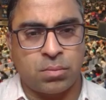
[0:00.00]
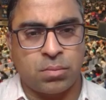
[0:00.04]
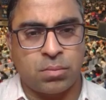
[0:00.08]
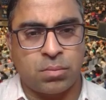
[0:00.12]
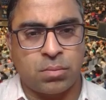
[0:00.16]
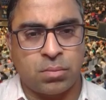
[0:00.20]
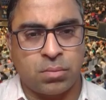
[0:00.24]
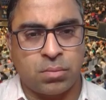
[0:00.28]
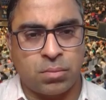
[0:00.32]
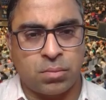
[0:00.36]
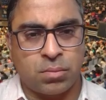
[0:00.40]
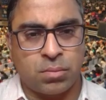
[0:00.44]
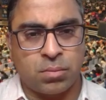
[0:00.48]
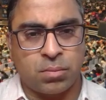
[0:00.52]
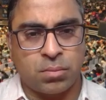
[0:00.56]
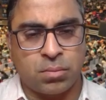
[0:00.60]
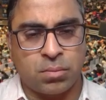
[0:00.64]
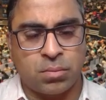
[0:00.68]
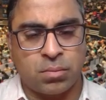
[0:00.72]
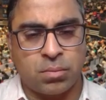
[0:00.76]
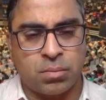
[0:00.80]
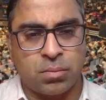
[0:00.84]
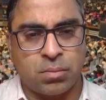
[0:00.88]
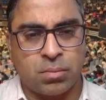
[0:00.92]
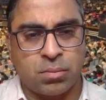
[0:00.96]

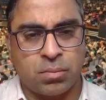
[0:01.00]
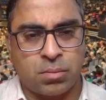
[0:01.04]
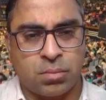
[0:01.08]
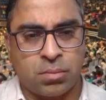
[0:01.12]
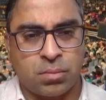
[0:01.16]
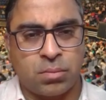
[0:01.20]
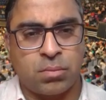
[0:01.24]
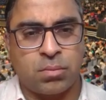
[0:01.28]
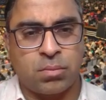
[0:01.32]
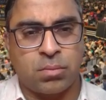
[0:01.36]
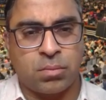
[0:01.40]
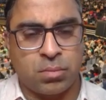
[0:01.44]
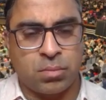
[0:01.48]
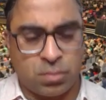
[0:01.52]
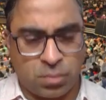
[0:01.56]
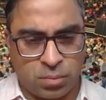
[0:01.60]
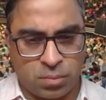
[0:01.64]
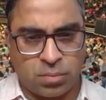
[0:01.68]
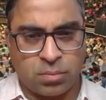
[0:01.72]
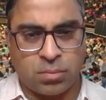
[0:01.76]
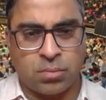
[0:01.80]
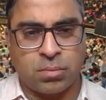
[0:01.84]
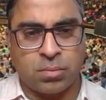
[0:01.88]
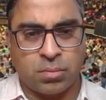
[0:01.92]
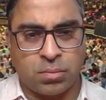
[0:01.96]

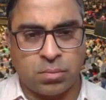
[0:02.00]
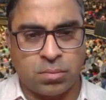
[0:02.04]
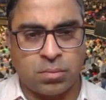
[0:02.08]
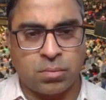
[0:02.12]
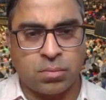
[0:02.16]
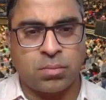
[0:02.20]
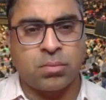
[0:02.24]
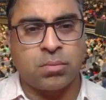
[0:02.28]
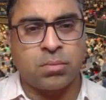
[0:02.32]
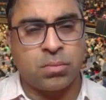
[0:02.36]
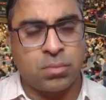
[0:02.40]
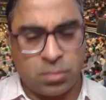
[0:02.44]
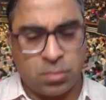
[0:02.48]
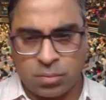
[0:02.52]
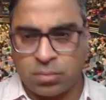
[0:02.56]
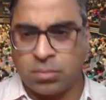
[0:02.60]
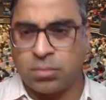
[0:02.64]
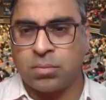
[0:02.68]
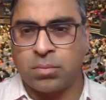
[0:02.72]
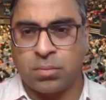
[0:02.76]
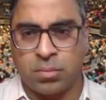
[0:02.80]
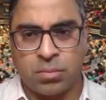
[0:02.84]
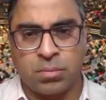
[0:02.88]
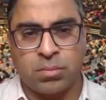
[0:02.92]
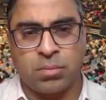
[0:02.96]

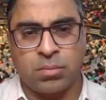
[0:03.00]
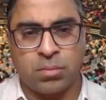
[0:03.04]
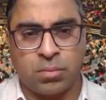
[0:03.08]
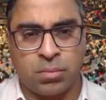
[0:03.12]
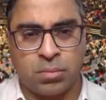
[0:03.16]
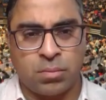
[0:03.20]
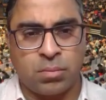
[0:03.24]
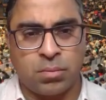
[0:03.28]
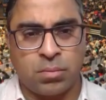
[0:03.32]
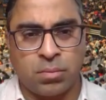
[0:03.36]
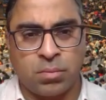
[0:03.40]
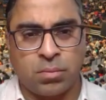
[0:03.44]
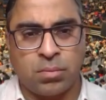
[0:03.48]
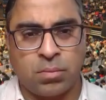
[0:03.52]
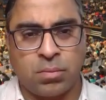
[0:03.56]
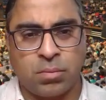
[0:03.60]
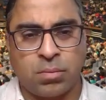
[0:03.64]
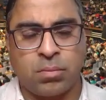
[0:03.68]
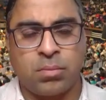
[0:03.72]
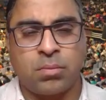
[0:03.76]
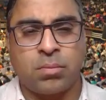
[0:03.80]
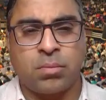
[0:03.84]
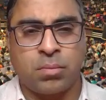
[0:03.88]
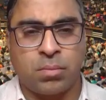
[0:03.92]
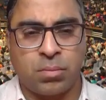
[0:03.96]

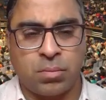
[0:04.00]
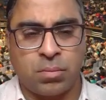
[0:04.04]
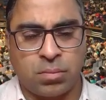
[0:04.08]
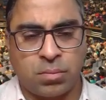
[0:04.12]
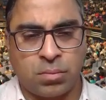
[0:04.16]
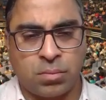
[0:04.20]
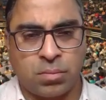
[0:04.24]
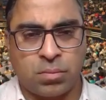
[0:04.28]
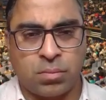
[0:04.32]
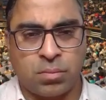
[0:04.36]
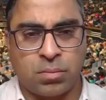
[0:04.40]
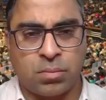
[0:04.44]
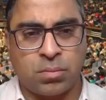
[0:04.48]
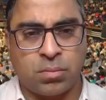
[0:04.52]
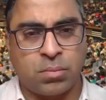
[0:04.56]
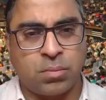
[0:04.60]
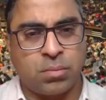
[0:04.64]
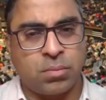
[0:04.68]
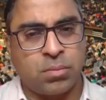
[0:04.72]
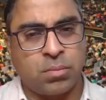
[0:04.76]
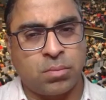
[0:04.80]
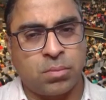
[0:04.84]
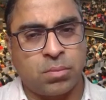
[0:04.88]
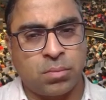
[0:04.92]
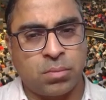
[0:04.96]

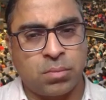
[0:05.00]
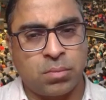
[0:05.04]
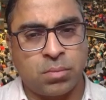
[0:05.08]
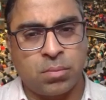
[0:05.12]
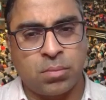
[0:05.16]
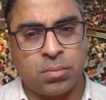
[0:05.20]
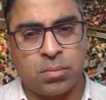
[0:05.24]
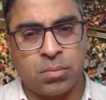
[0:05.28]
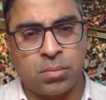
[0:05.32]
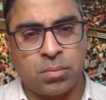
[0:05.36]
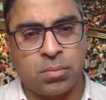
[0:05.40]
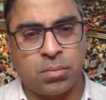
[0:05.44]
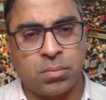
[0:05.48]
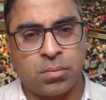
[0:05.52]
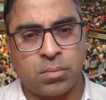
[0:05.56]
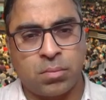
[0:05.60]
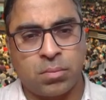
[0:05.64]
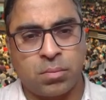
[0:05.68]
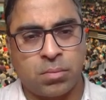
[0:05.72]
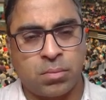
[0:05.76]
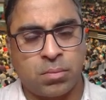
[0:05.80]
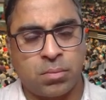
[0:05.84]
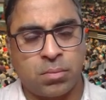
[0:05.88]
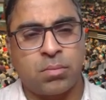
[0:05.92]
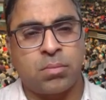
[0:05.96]

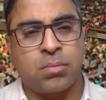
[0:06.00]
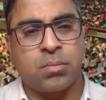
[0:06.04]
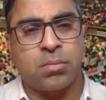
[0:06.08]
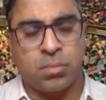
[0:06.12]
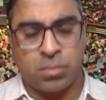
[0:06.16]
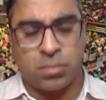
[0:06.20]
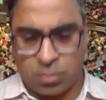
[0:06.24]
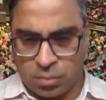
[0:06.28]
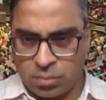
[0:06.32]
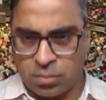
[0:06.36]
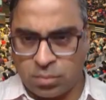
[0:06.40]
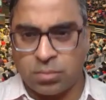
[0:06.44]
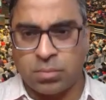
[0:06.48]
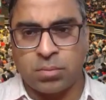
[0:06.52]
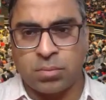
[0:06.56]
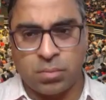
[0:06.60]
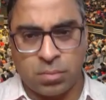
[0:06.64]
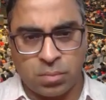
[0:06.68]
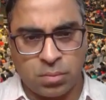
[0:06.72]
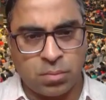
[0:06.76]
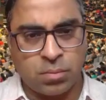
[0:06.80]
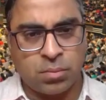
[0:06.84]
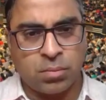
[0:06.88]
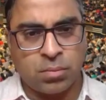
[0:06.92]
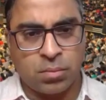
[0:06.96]

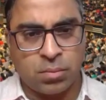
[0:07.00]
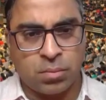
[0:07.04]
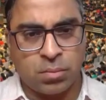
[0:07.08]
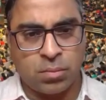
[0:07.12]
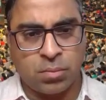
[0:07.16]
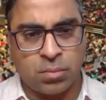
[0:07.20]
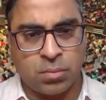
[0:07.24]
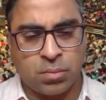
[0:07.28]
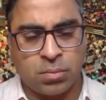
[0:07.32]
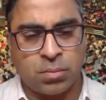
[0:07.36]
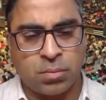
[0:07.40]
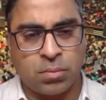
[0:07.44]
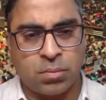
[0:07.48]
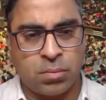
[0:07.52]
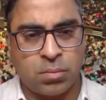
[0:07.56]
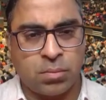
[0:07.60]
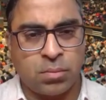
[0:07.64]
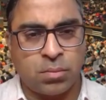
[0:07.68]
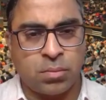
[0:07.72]
No words are spoken by the person on screen.